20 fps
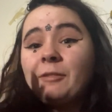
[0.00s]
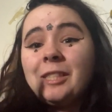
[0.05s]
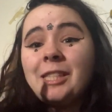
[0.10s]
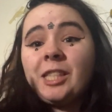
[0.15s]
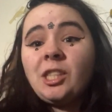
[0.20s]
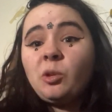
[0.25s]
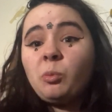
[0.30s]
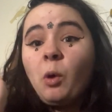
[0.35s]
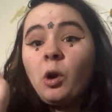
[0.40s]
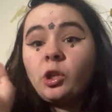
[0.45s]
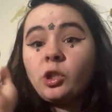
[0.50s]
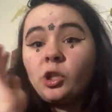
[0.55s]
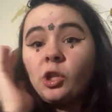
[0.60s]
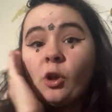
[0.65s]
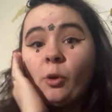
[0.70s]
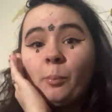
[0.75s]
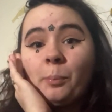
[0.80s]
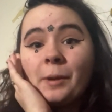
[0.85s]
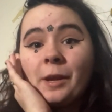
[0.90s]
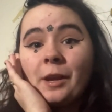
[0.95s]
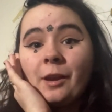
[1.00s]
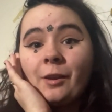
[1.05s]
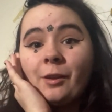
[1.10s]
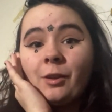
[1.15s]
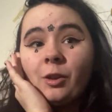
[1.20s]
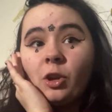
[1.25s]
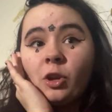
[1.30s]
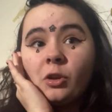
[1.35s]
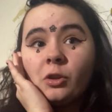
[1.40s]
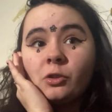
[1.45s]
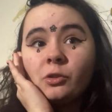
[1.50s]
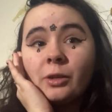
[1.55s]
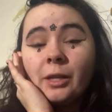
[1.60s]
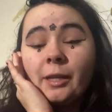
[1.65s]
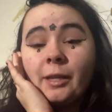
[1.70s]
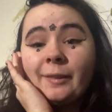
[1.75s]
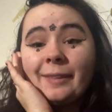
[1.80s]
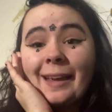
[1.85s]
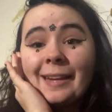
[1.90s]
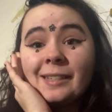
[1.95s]
dishwash soap in your
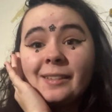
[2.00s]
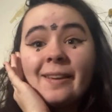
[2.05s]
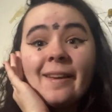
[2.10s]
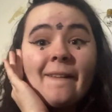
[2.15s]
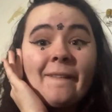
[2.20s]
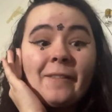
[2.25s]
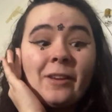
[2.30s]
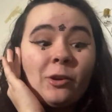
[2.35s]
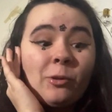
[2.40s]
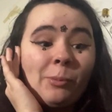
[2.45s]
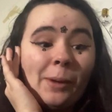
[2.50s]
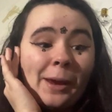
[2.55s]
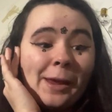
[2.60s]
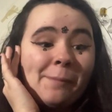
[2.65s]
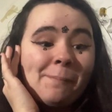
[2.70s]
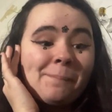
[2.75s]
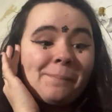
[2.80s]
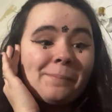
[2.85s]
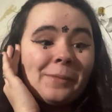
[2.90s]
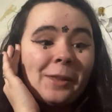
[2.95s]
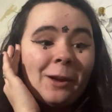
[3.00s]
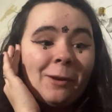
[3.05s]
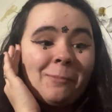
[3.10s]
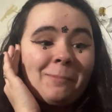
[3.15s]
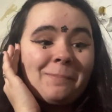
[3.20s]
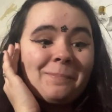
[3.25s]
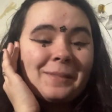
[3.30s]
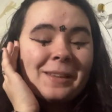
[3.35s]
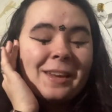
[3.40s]
drink. That's great. Um,